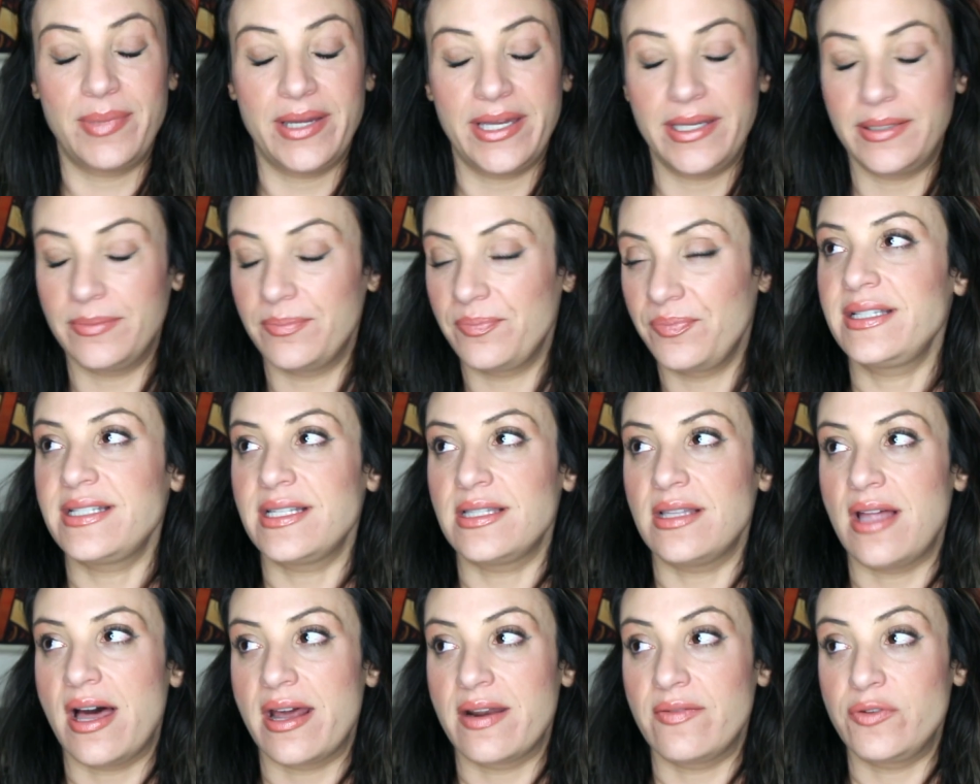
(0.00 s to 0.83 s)
But it's a
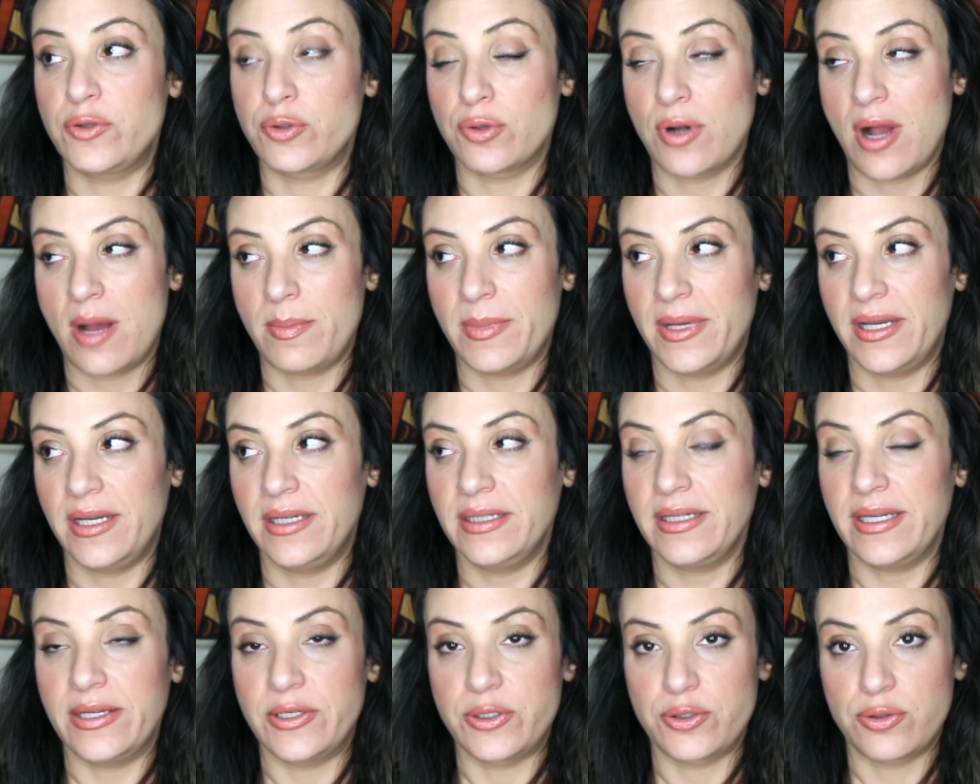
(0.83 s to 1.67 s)
lot of
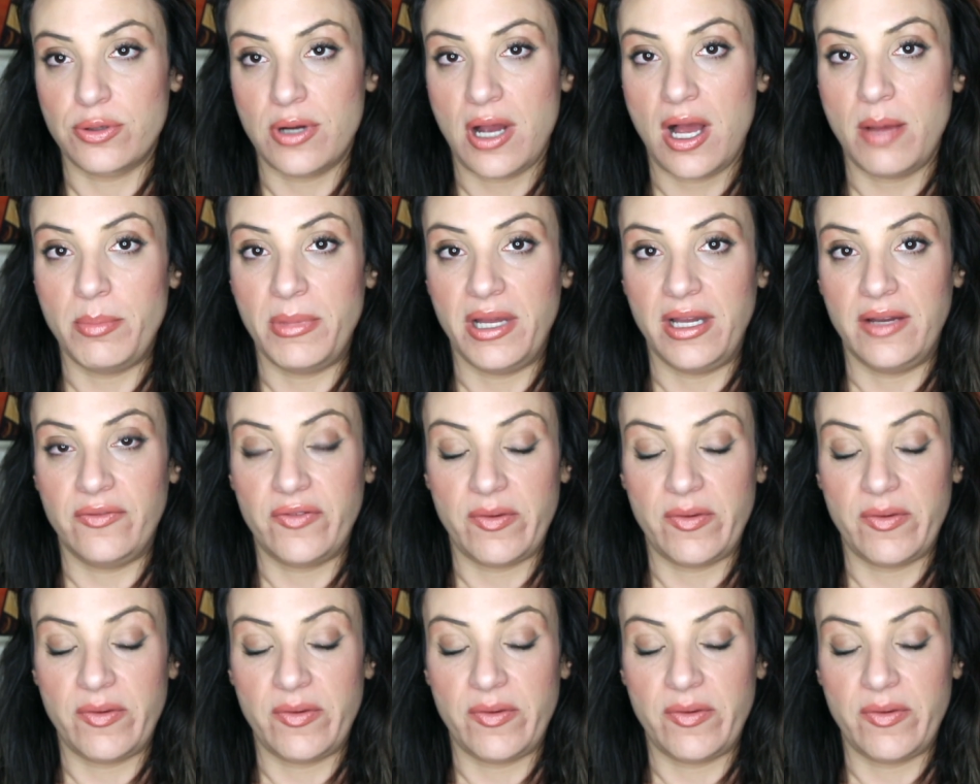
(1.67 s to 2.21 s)
drama and trauma